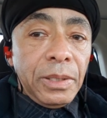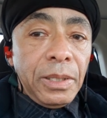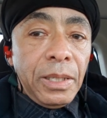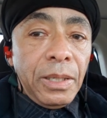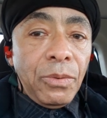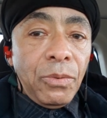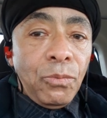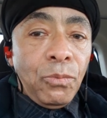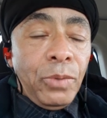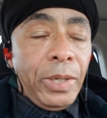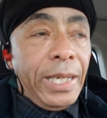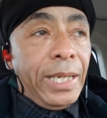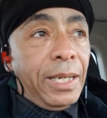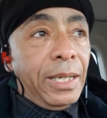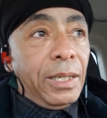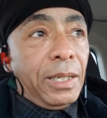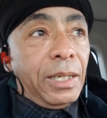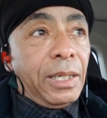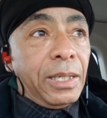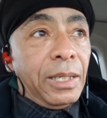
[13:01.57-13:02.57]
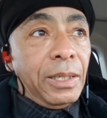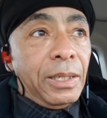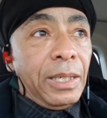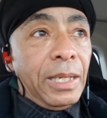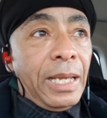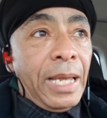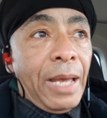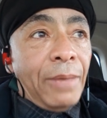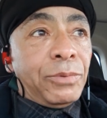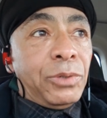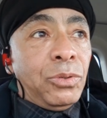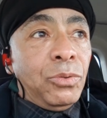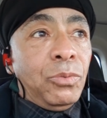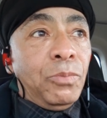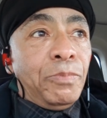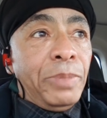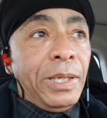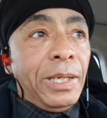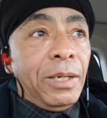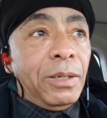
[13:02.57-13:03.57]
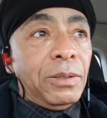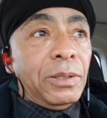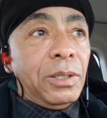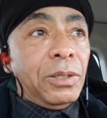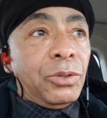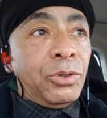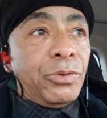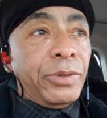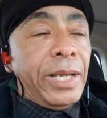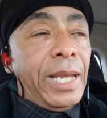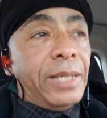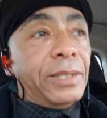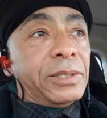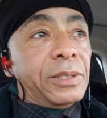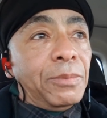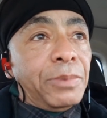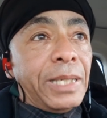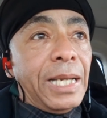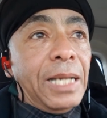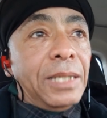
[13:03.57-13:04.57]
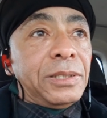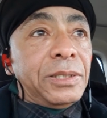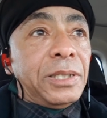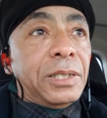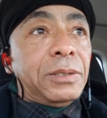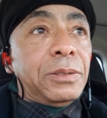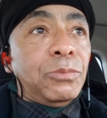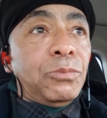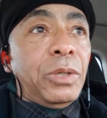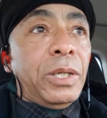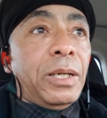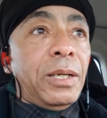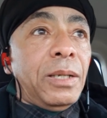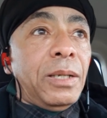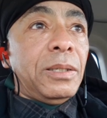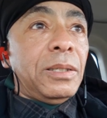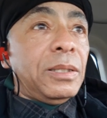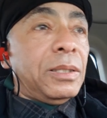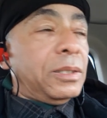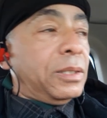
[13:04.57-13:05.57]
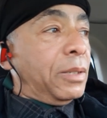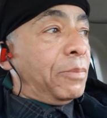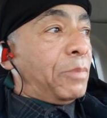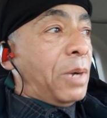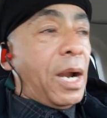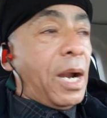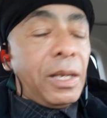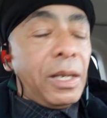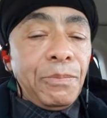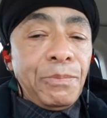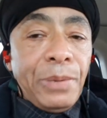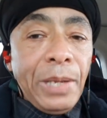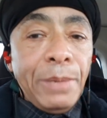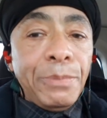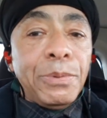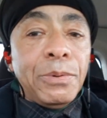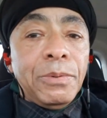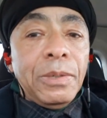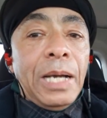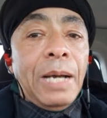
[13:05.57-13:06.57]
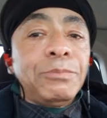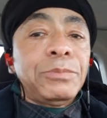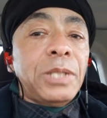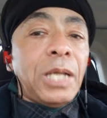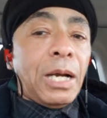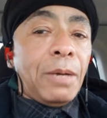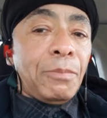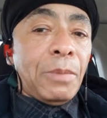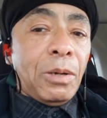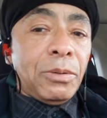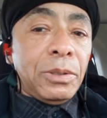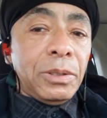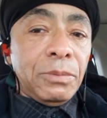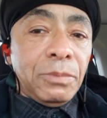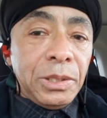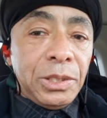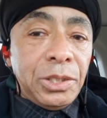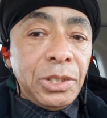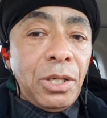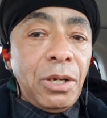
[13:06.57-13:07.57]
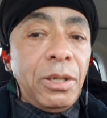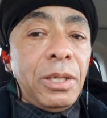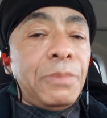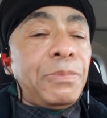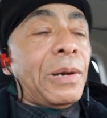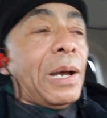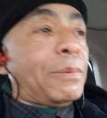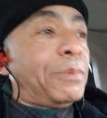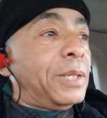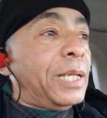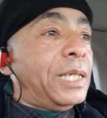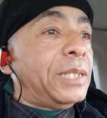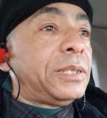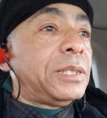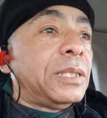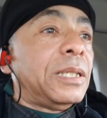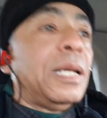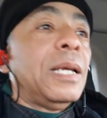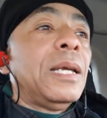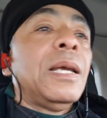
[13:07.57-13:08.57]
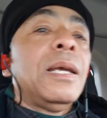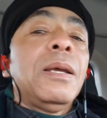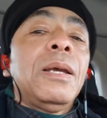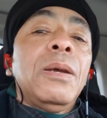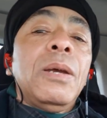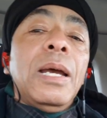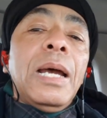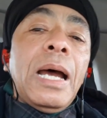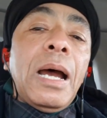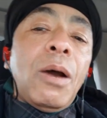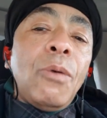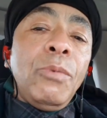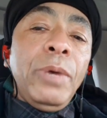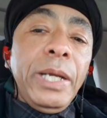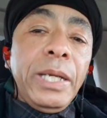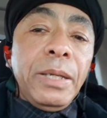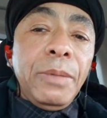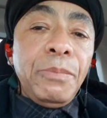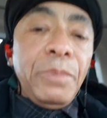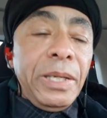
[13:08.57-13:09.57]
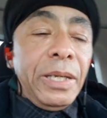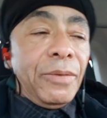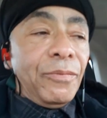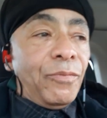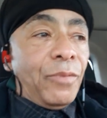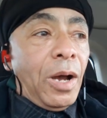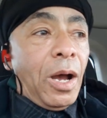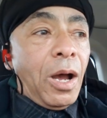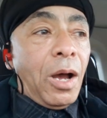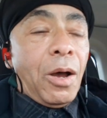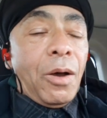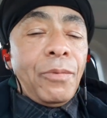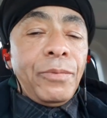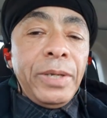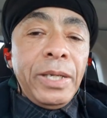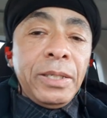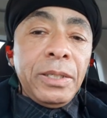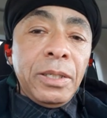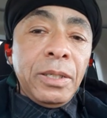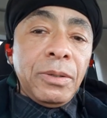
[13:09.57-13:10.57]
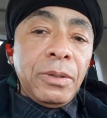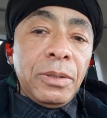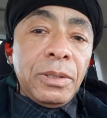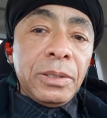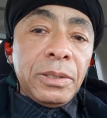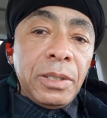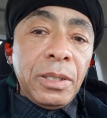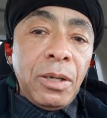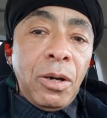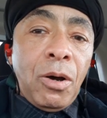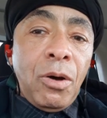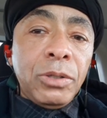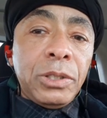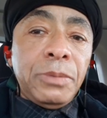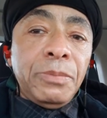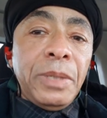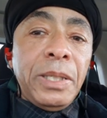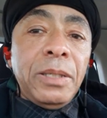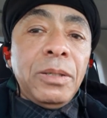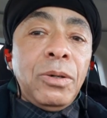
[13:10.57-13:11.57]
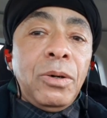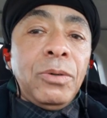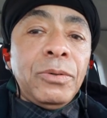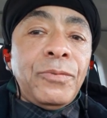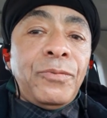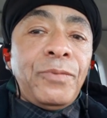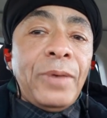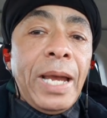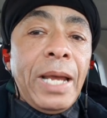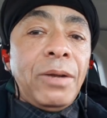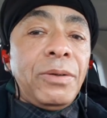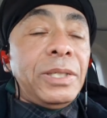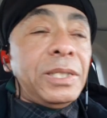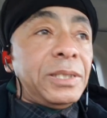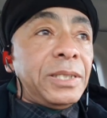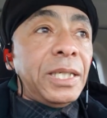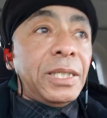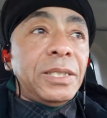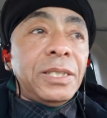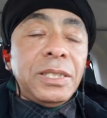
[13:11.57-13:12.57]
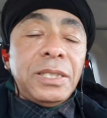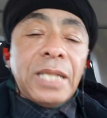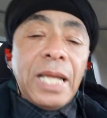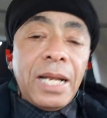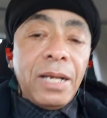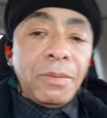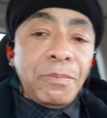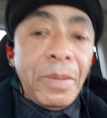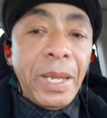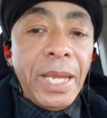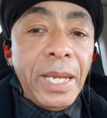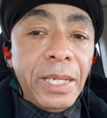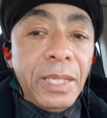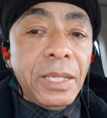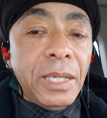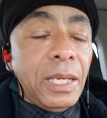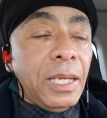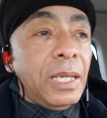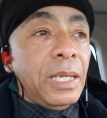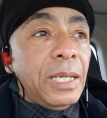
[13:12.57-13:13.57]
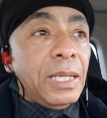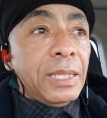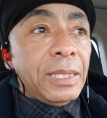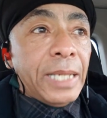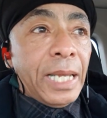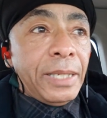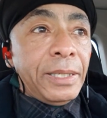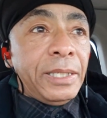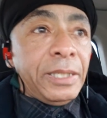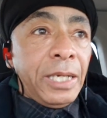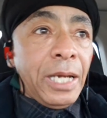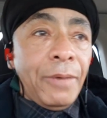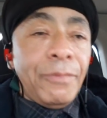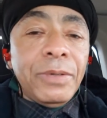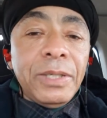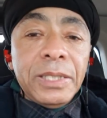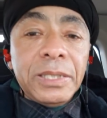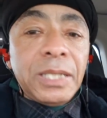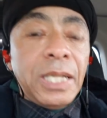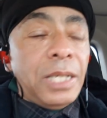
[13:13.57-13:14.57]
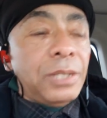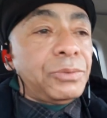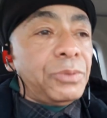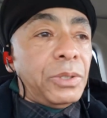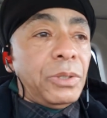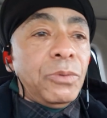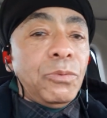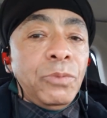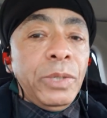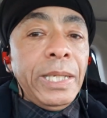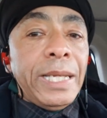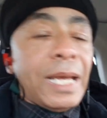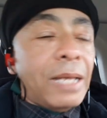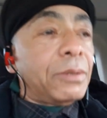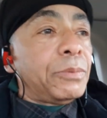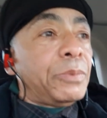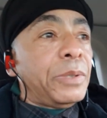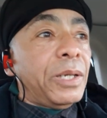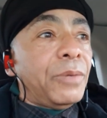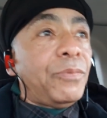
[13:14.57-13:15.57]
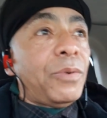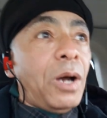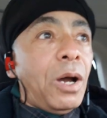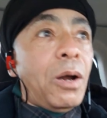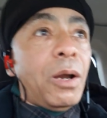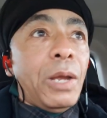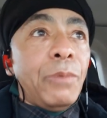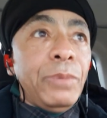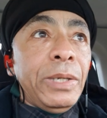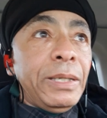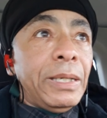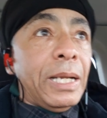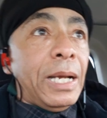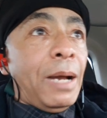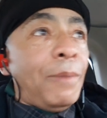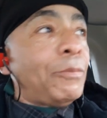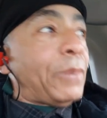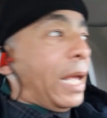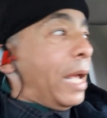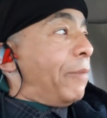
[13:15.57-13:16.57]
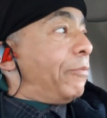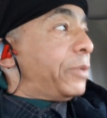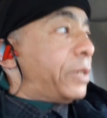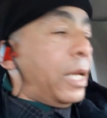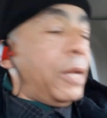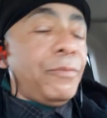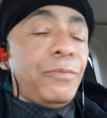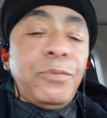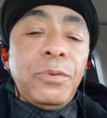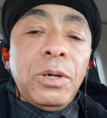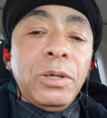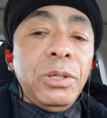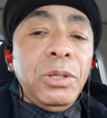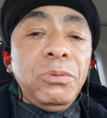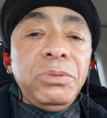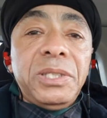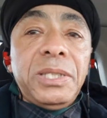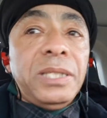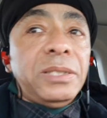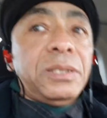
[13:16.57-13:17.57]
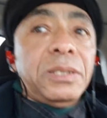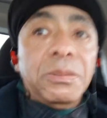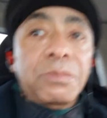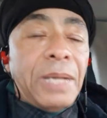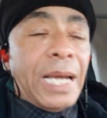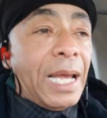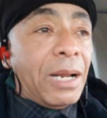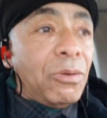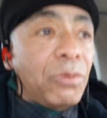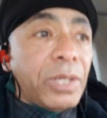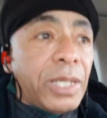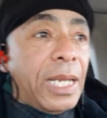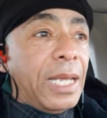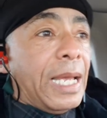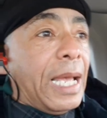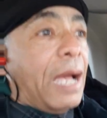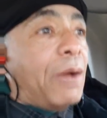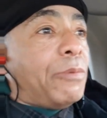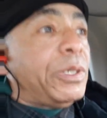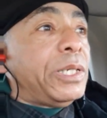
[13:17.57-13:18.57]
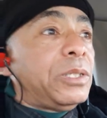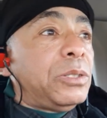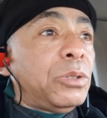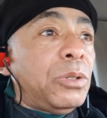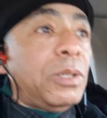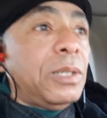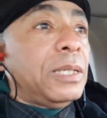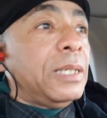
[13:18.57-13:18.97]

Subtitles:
we have to create some kind of system where the American people, I'm talking about the majority of the population, how we can be involved in the ultimate or the final decisions that are made that govern this country. We have to be involved. And I'm advocating for a new system. I don't care how we do it.